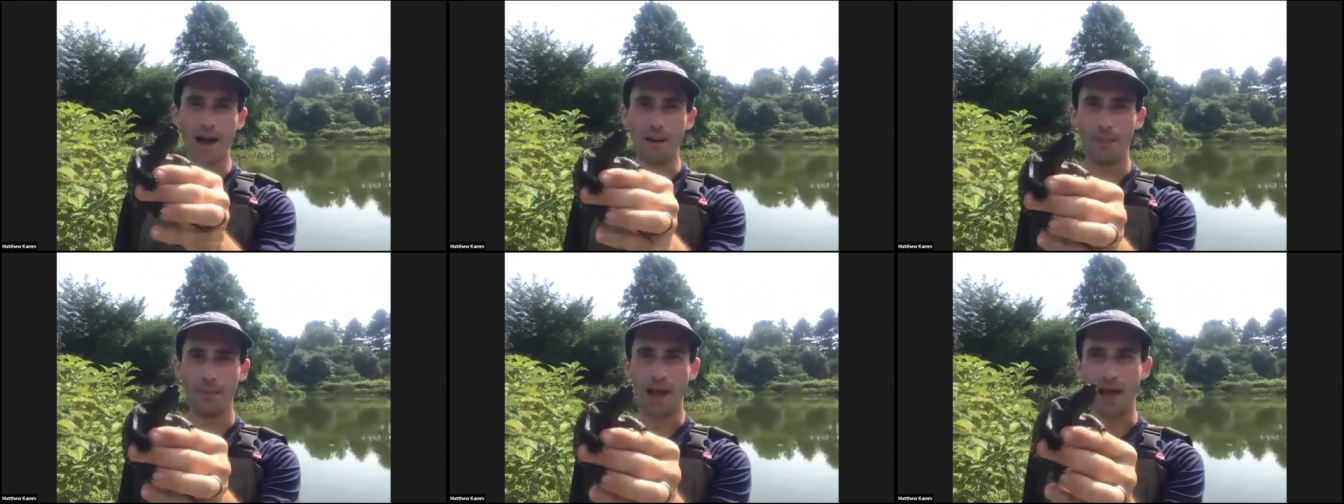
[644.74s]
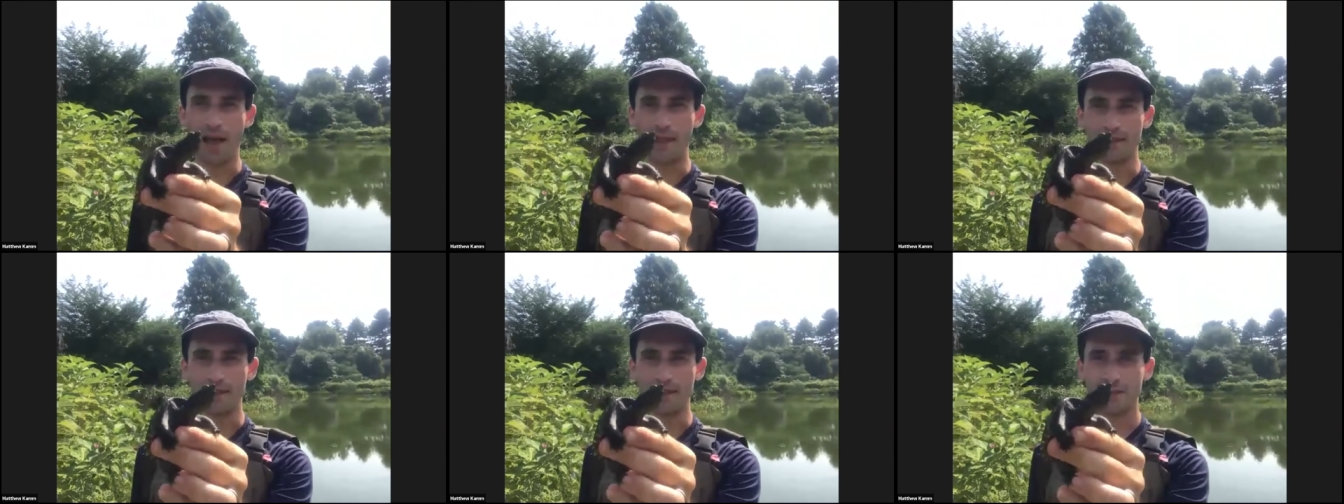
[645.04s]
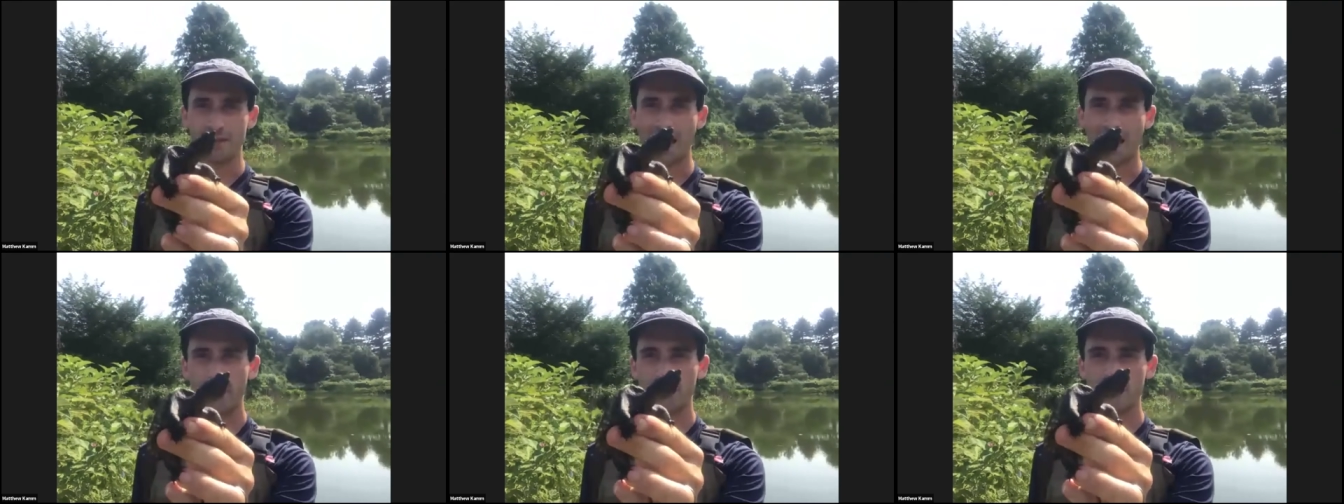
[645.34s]
and
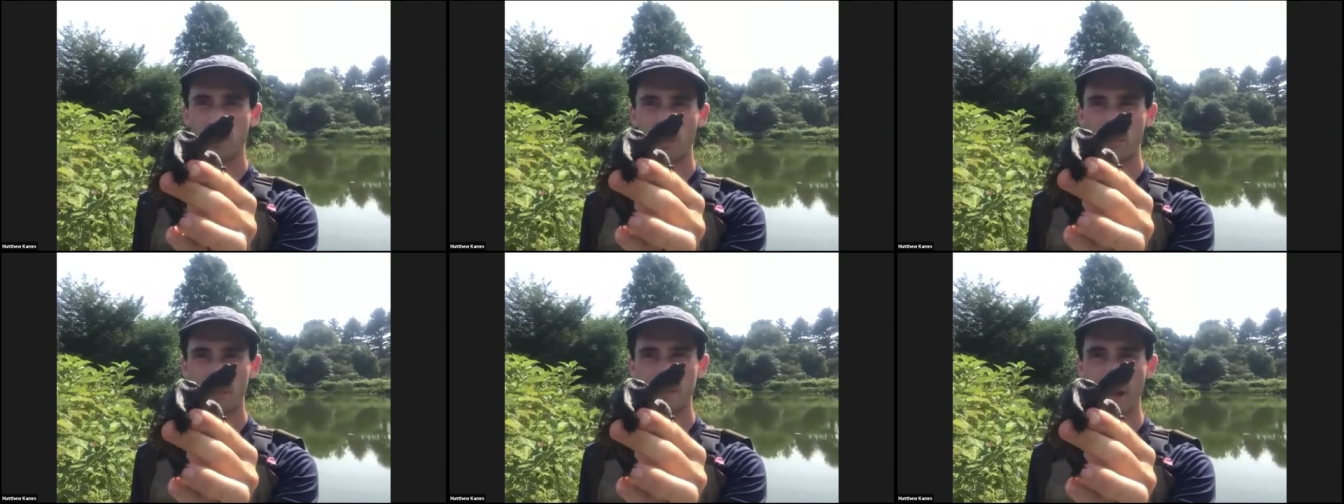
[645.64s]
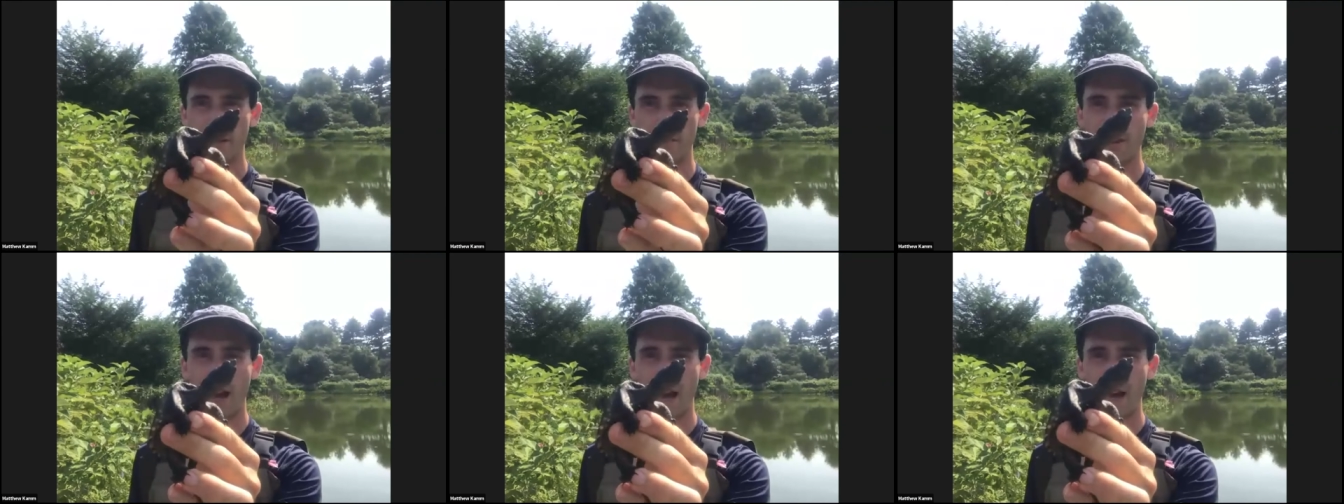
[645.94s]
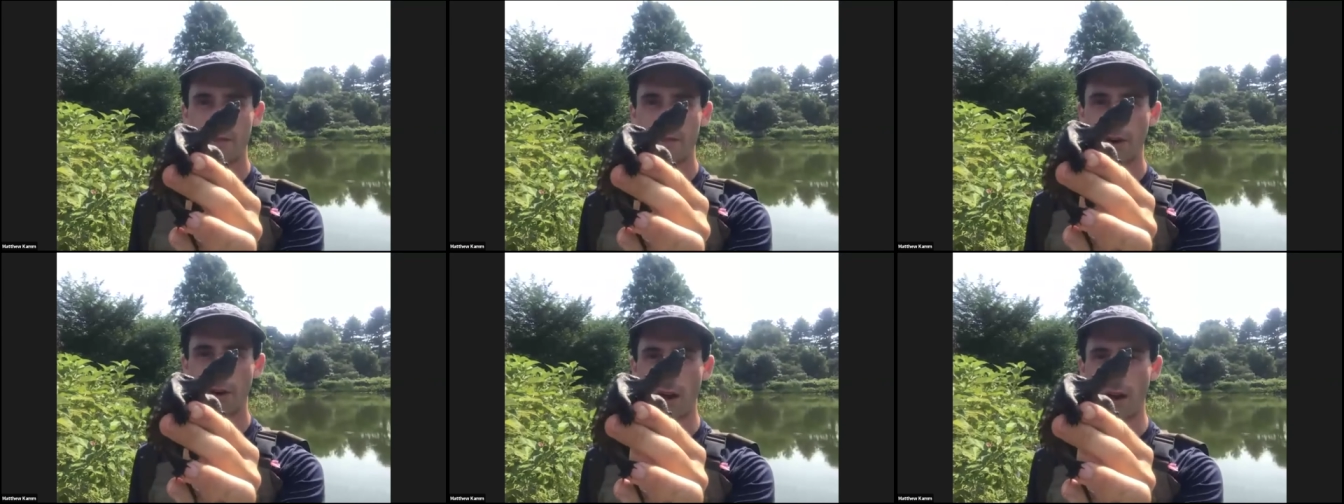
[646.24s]
snapping turtles have kind of
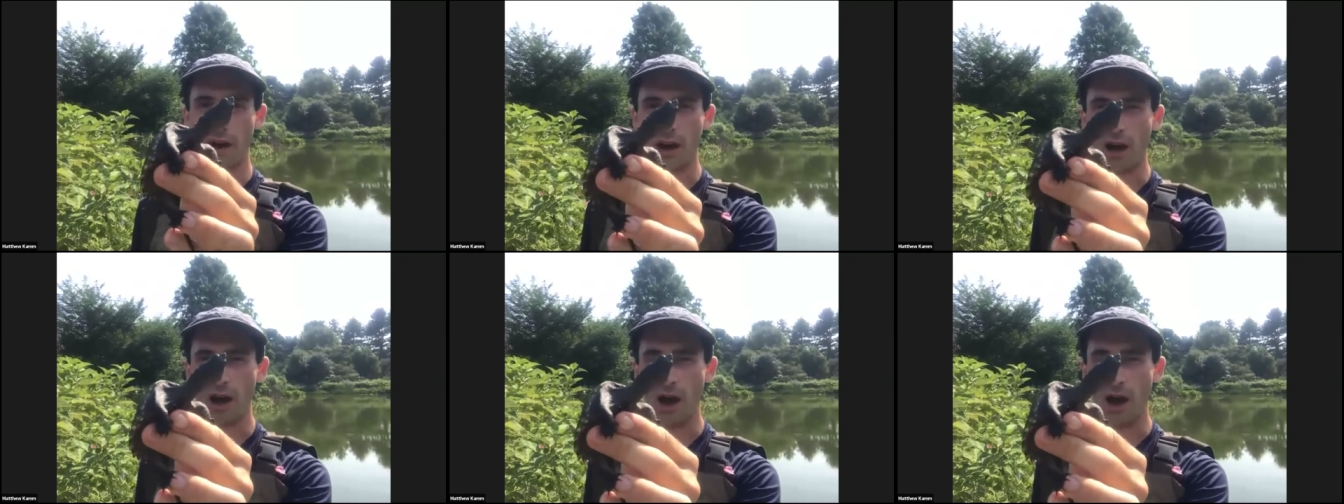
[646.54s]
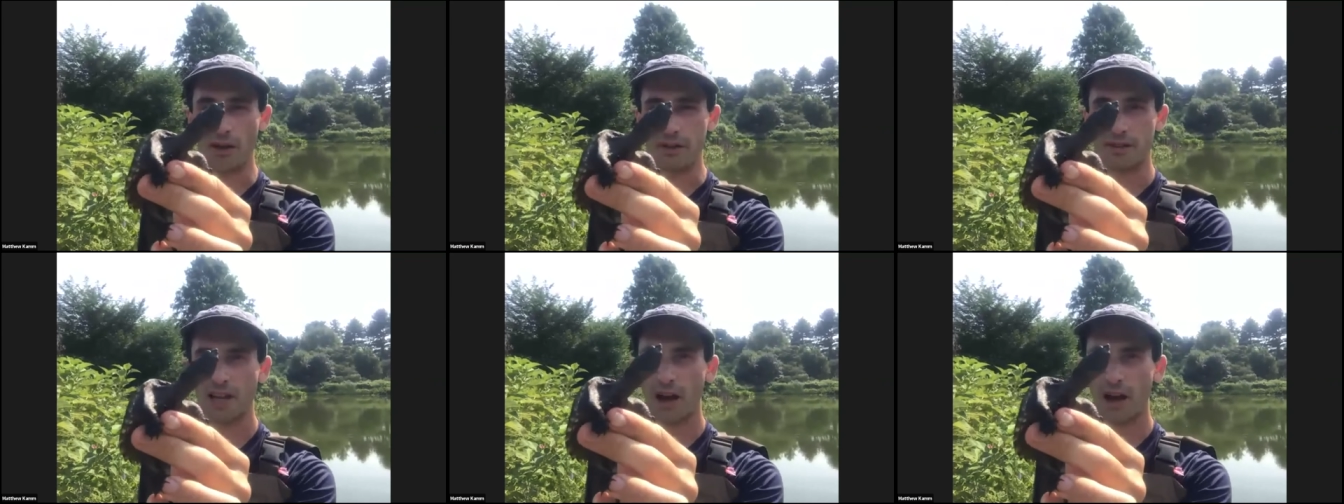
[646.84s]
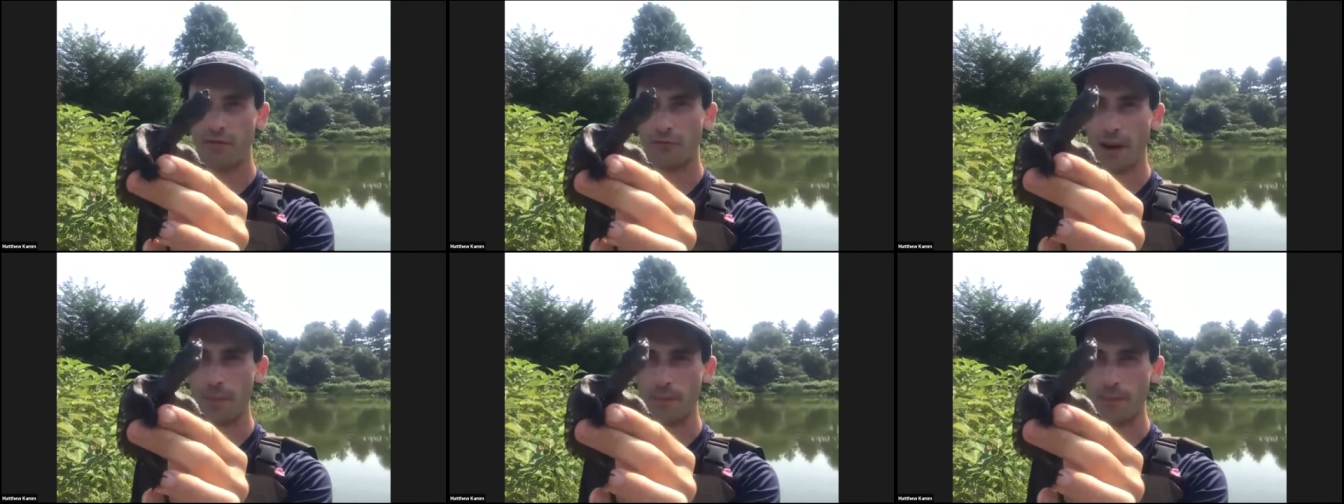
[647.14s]
a, a tough
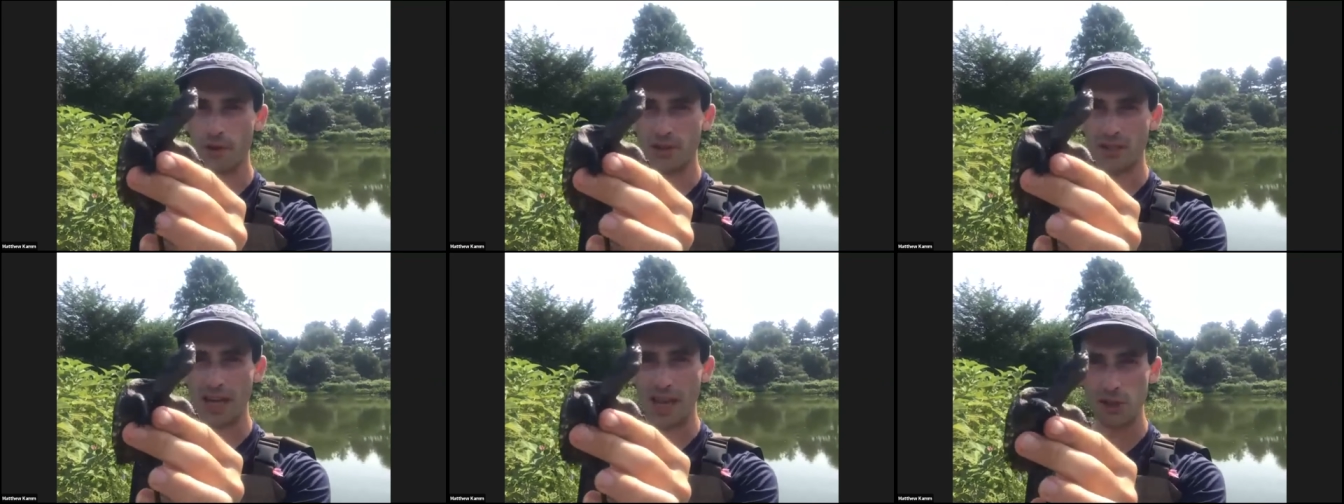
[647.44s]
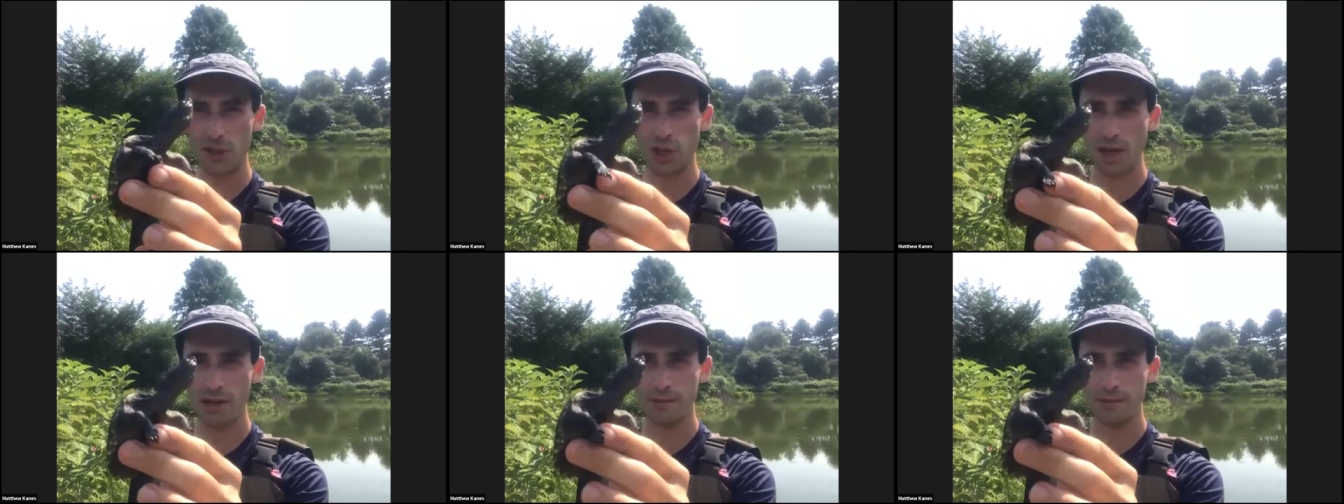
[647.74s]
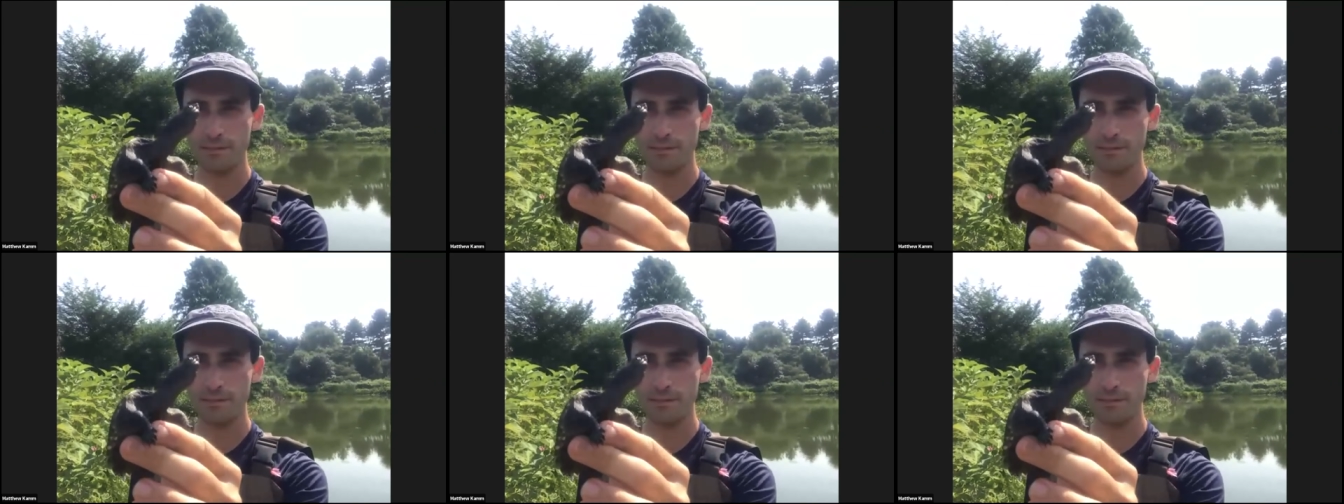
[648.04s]
reputation,